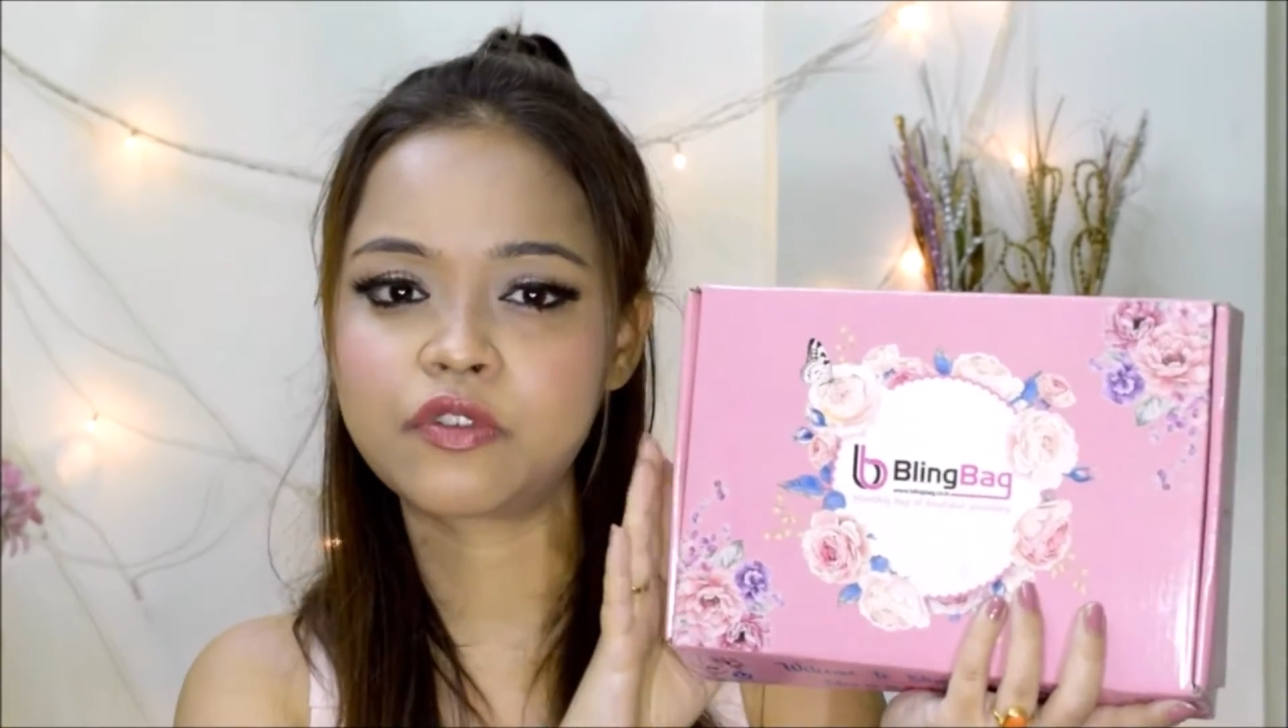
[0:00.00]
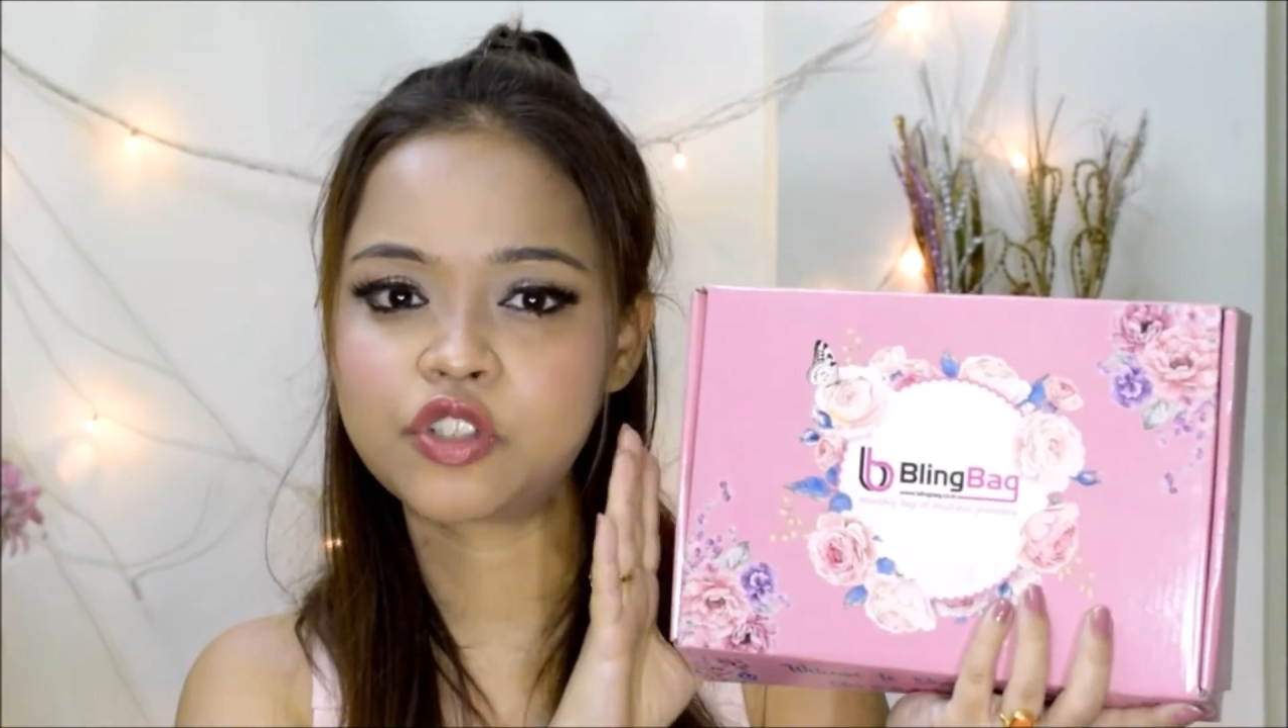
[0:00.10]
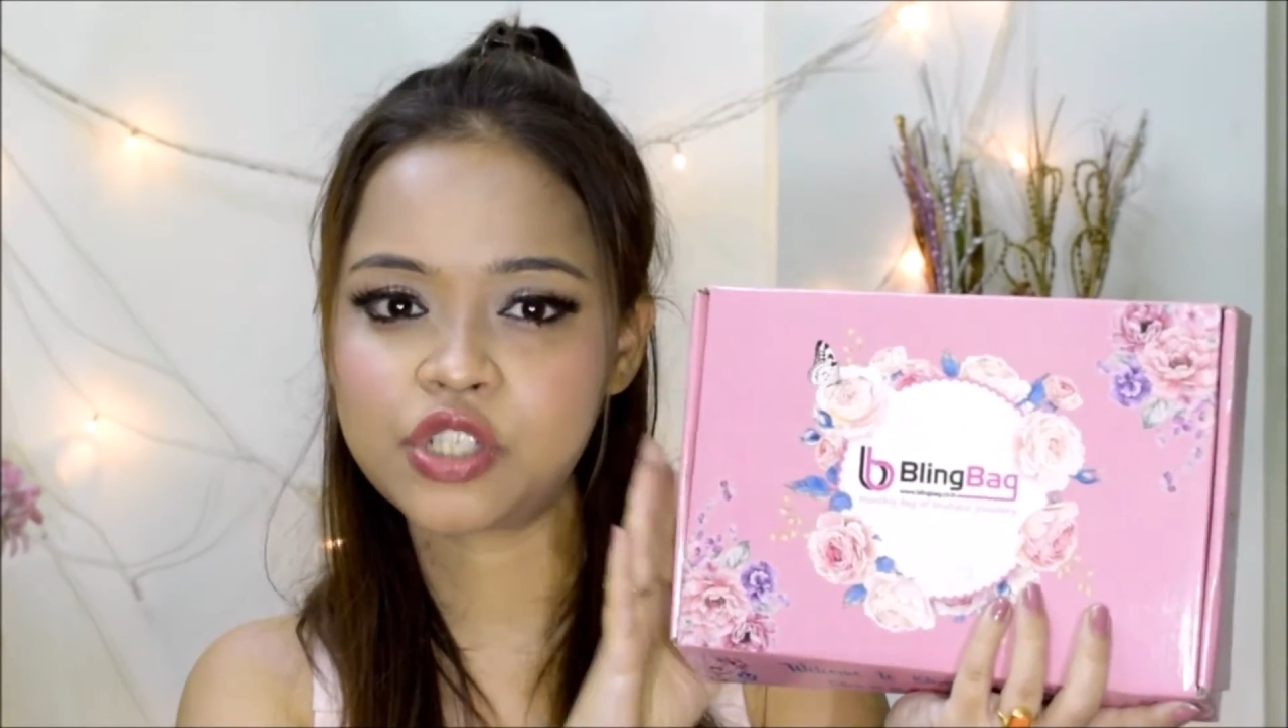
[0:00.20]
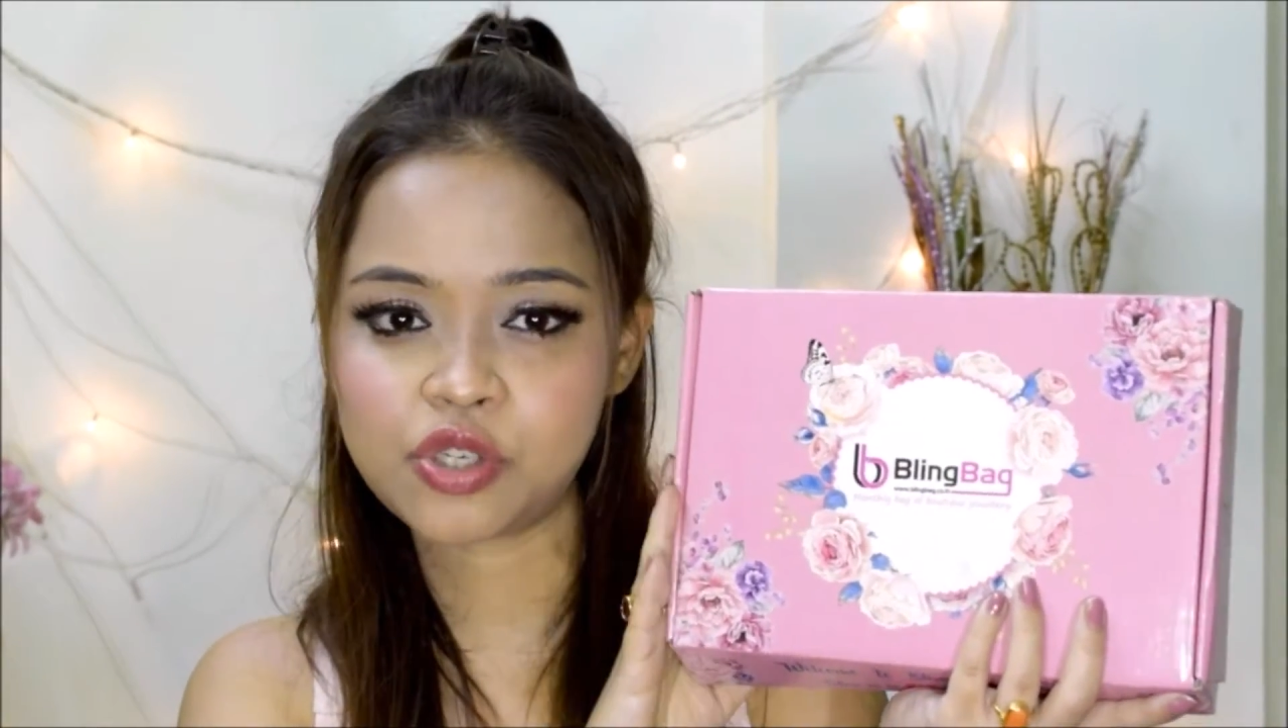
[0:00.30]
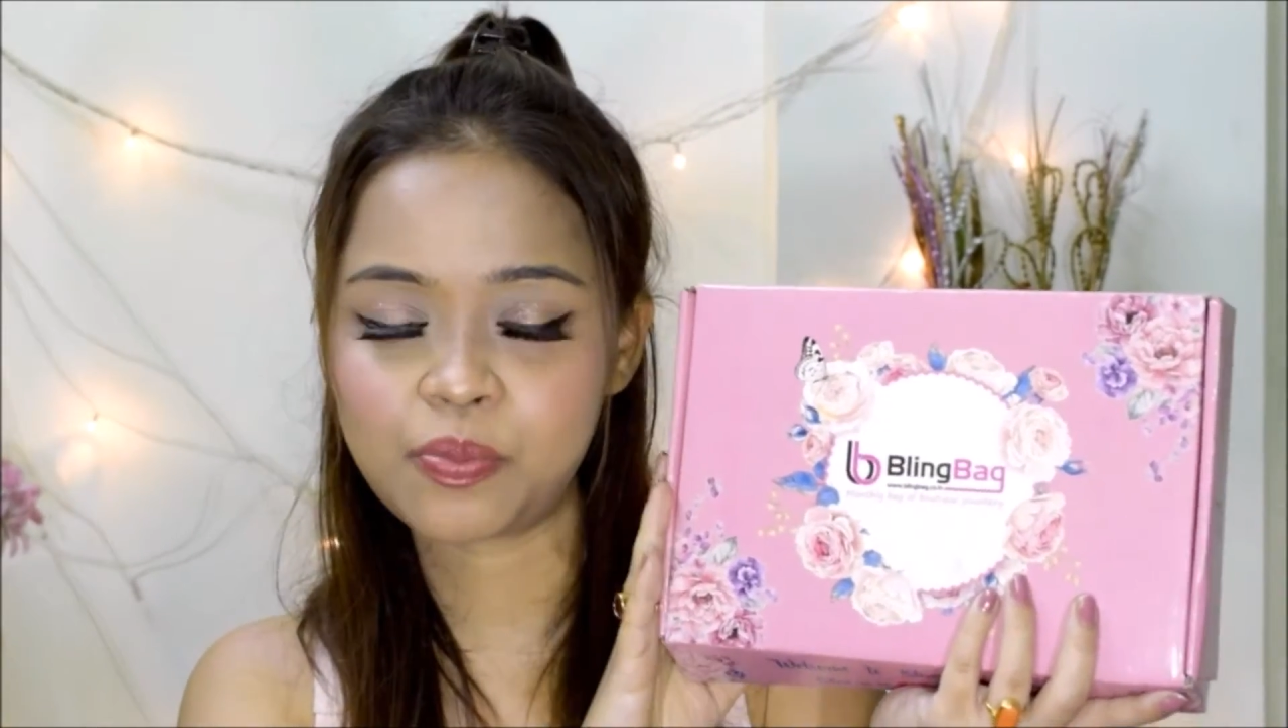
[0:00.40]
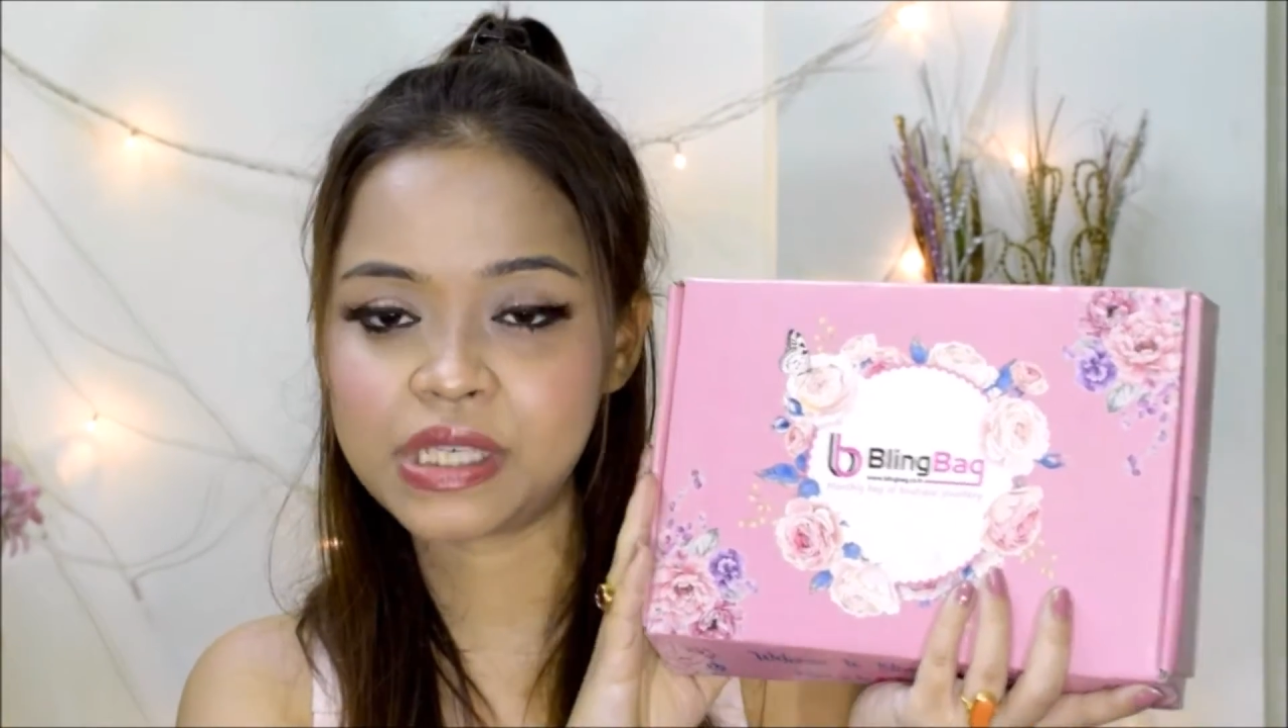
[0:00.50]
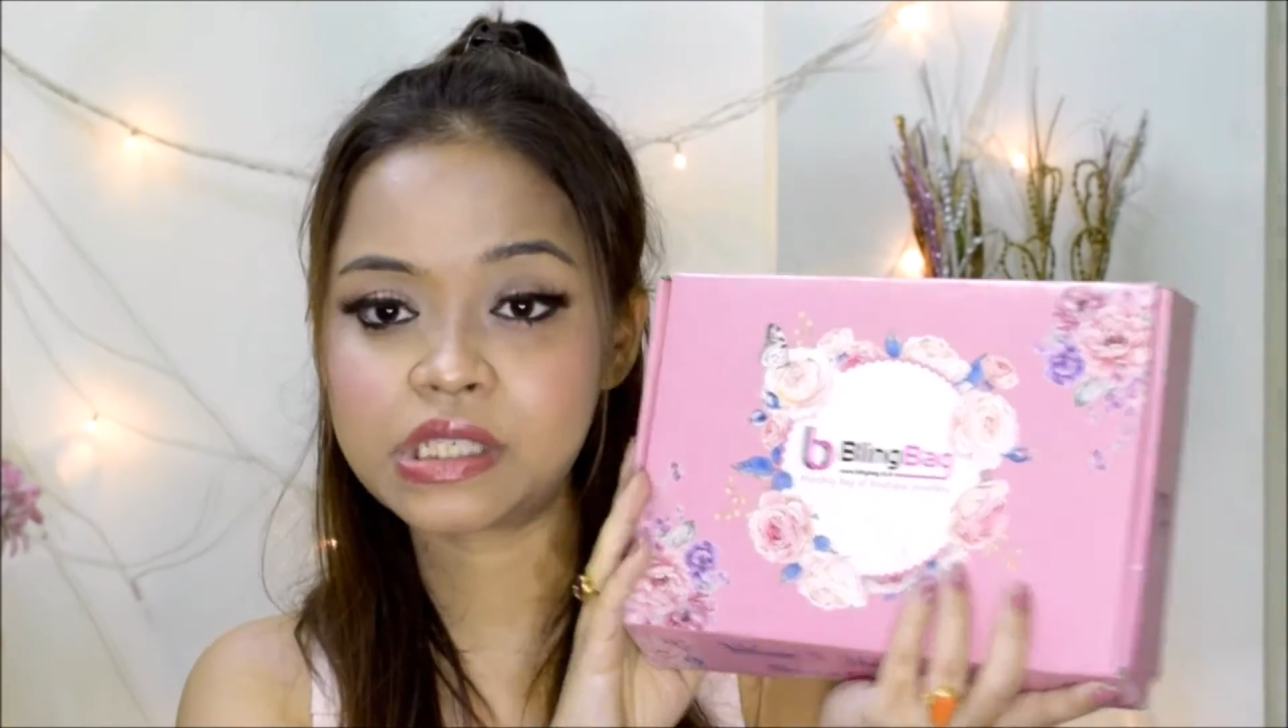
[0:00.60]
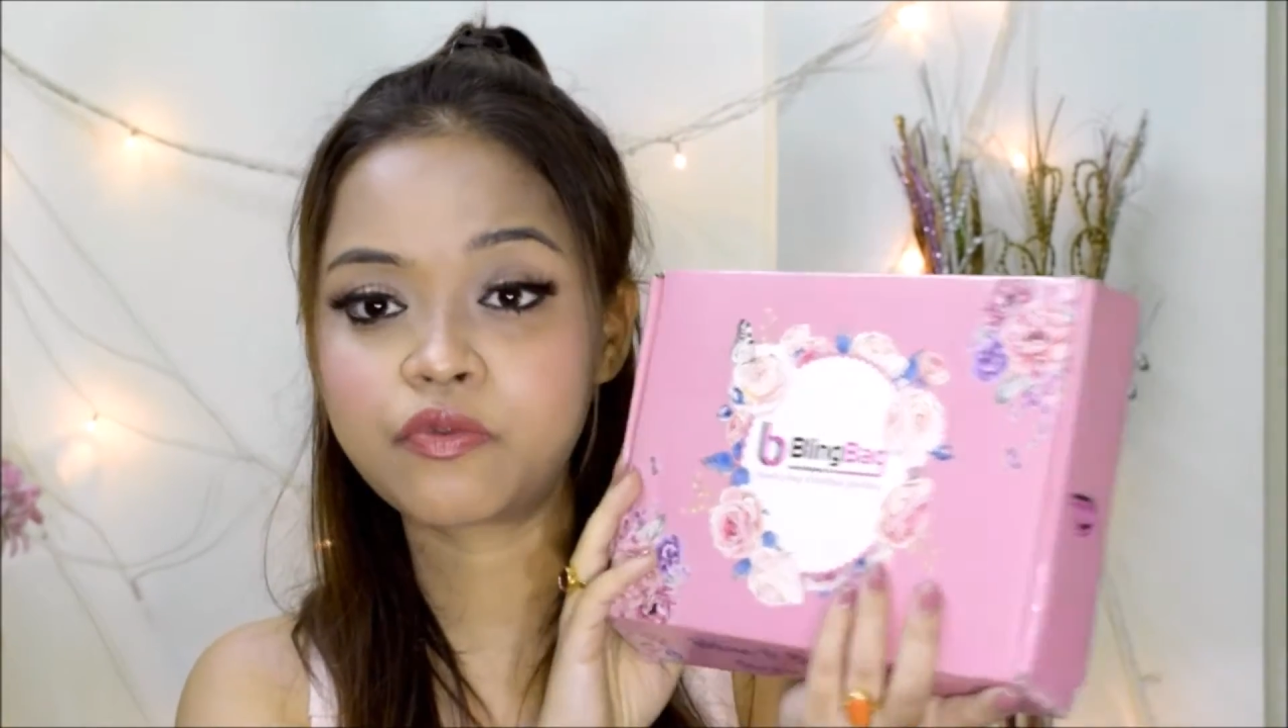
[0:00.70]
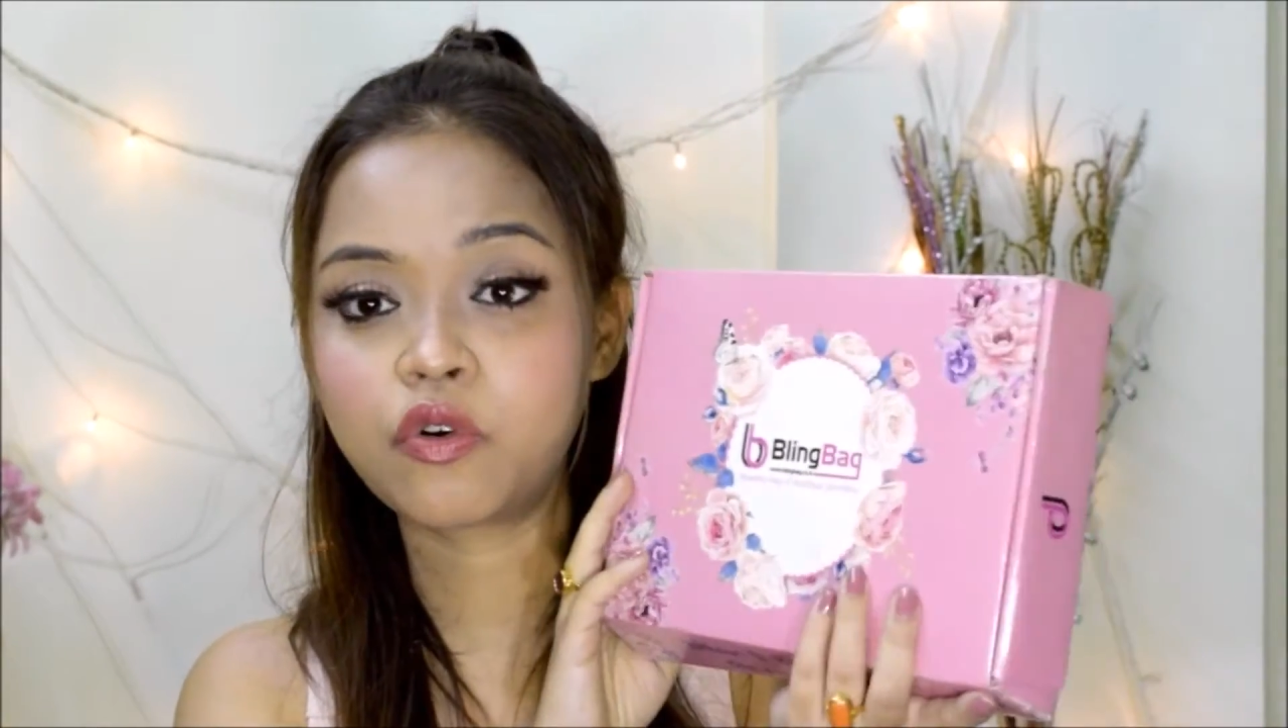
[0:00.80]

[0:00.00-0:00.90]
for just rupees